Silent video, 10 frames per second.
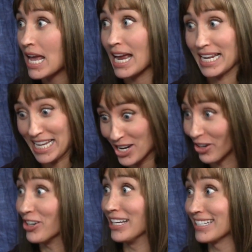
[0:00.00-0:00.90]
and he
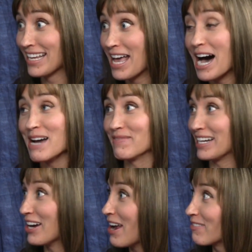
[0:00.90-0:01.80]
heard it i
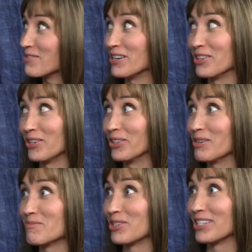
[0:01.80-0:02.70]
mean everyone in the
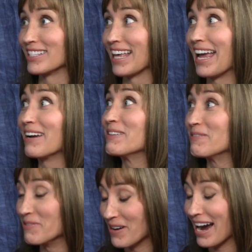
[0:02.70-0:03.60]
group was just like
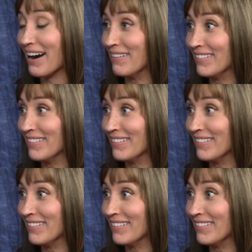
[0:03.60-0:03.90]
wow and